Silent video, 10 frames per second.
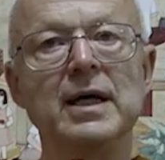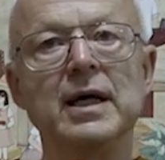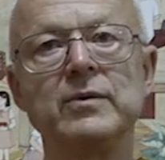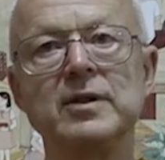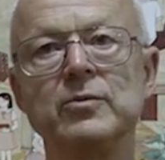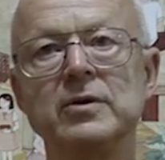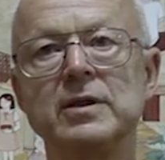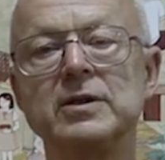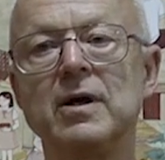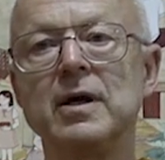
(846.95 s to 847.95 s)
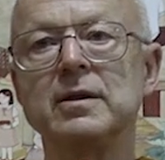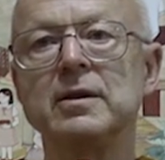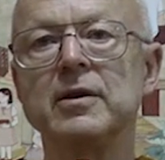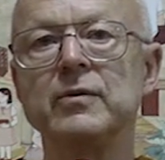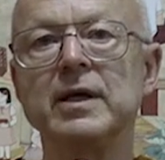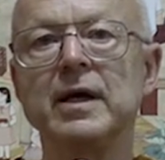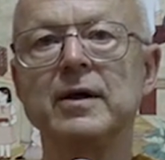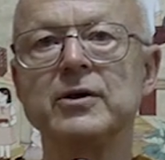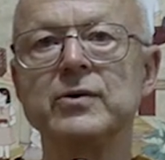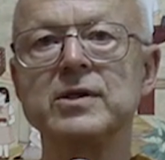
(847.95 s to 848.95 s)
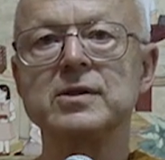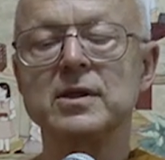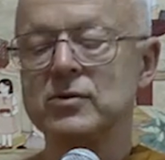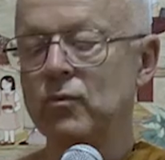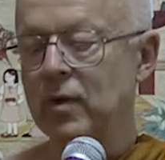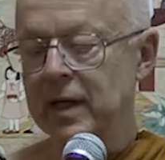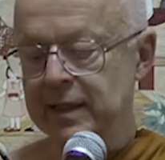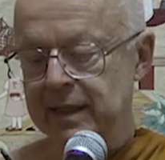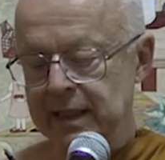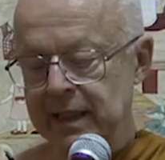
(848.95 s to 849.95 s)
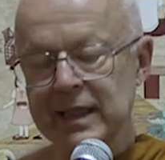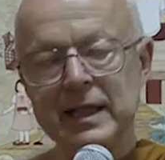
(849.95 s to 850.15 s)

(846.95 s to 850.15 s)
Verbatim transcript: And when the Buddha taught the three characteristics, one,